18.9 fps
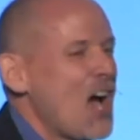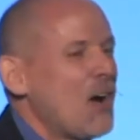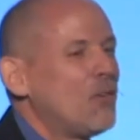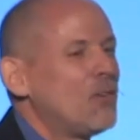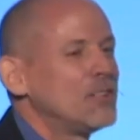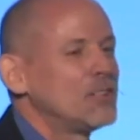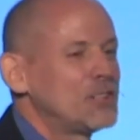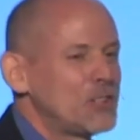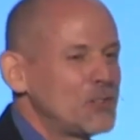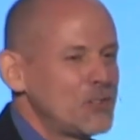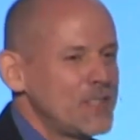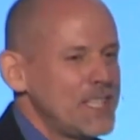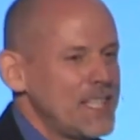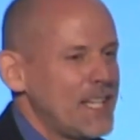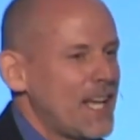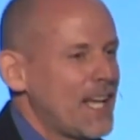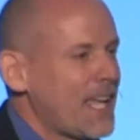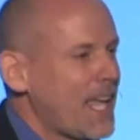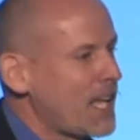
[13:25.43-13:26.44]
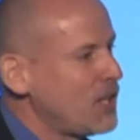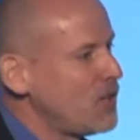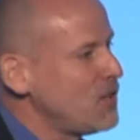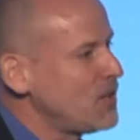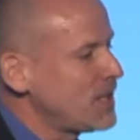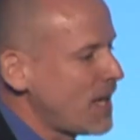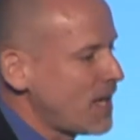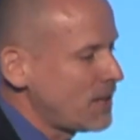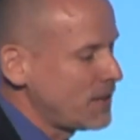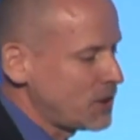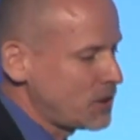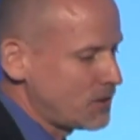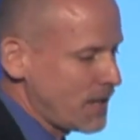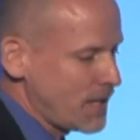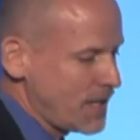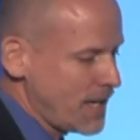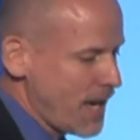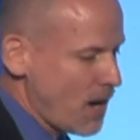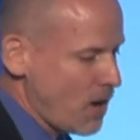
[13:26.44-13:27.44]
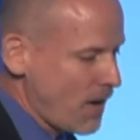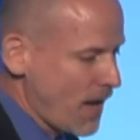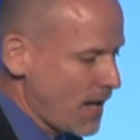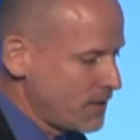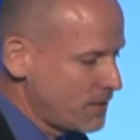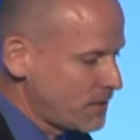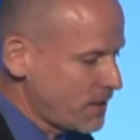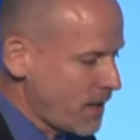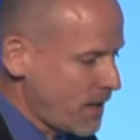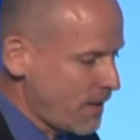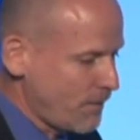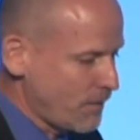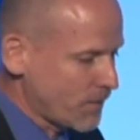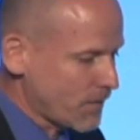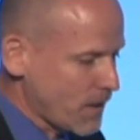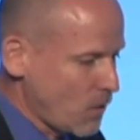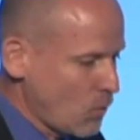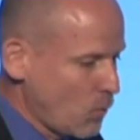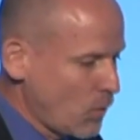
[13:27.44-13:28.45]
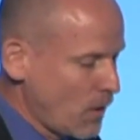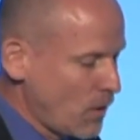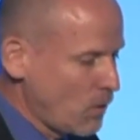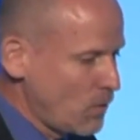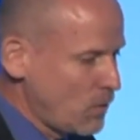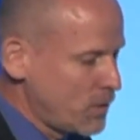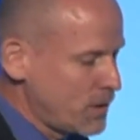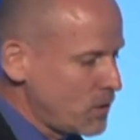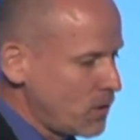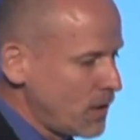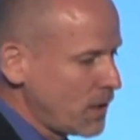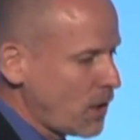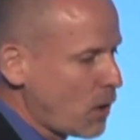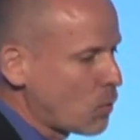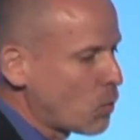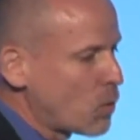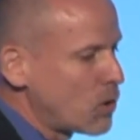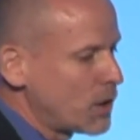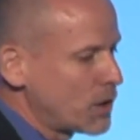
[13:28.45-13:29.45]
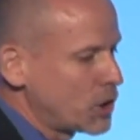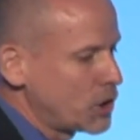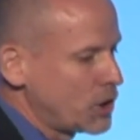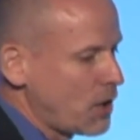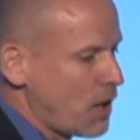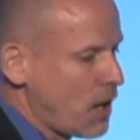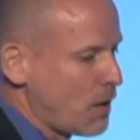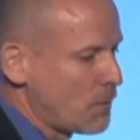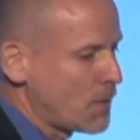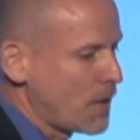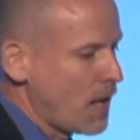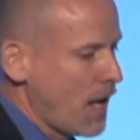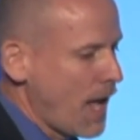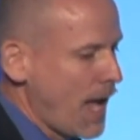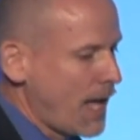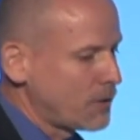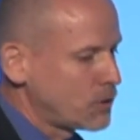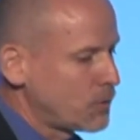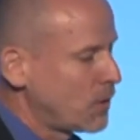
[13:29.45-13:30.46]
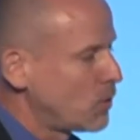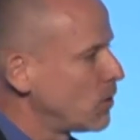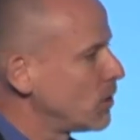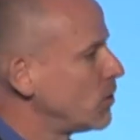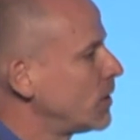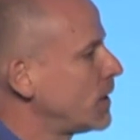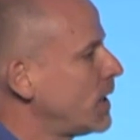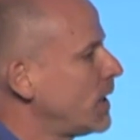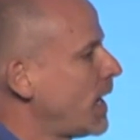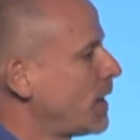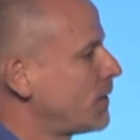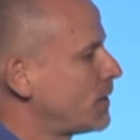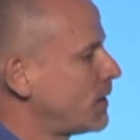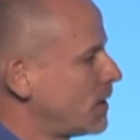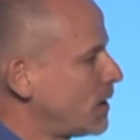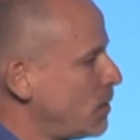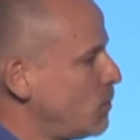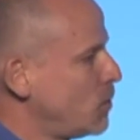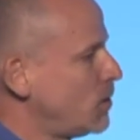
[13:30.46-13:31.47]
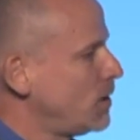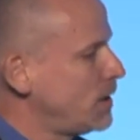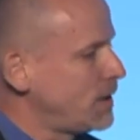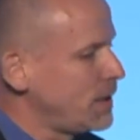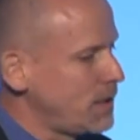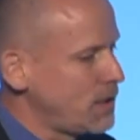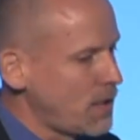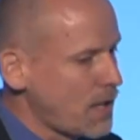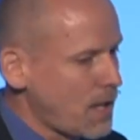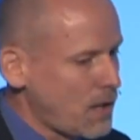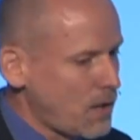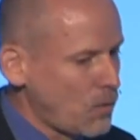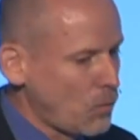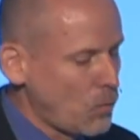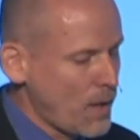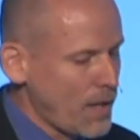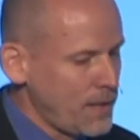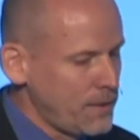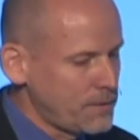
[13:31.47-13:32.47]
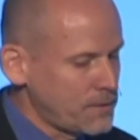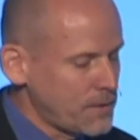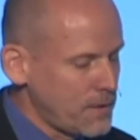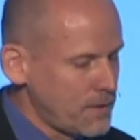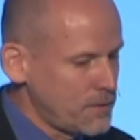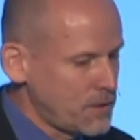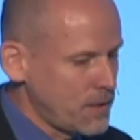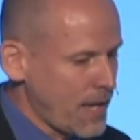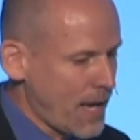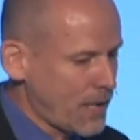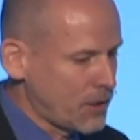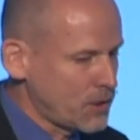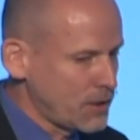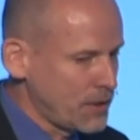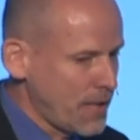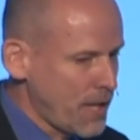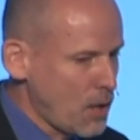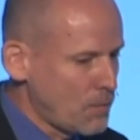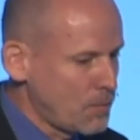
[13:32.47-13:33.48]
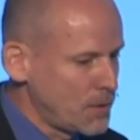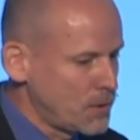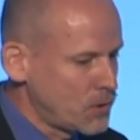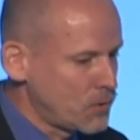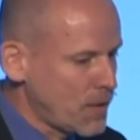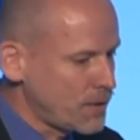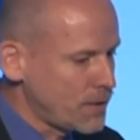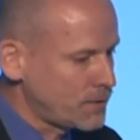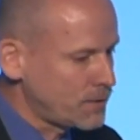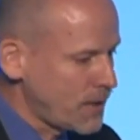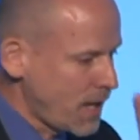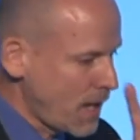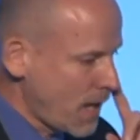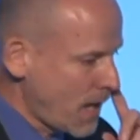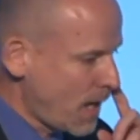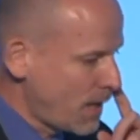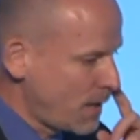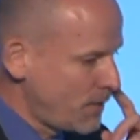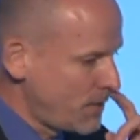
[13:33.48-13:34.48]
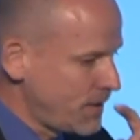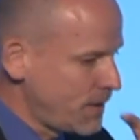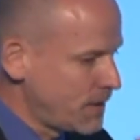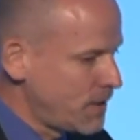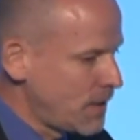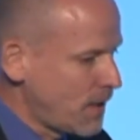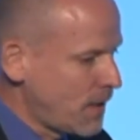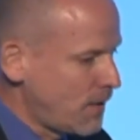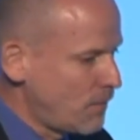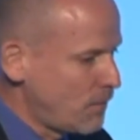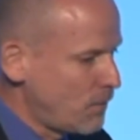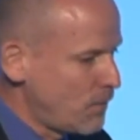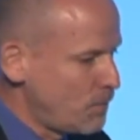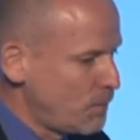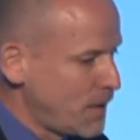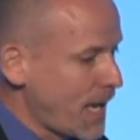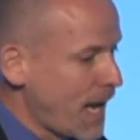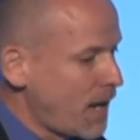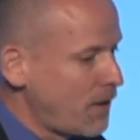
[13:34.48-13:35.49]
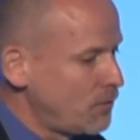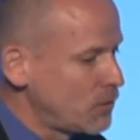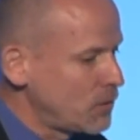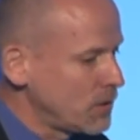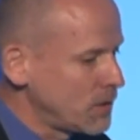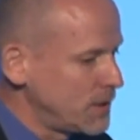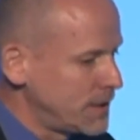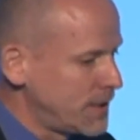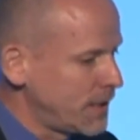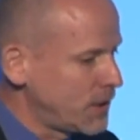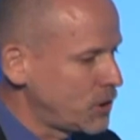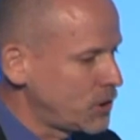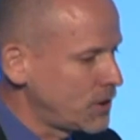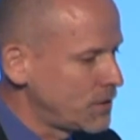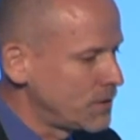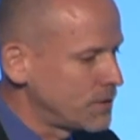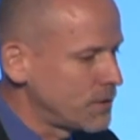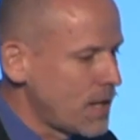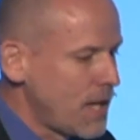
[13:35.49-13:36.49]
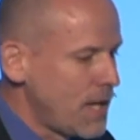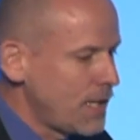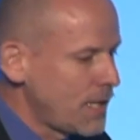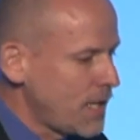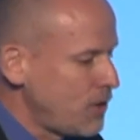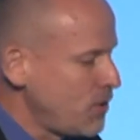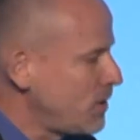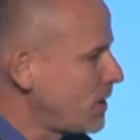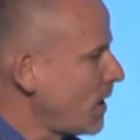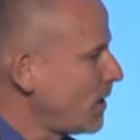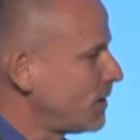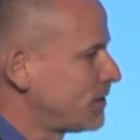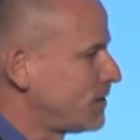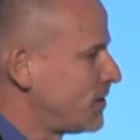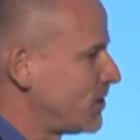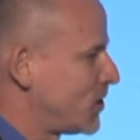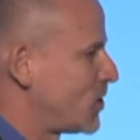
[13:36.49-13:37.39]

Well, Cherie, can you tell us right now, as during our workshop, as we were looking at the community ways to actually help address the behavioral addictions, can you tell us a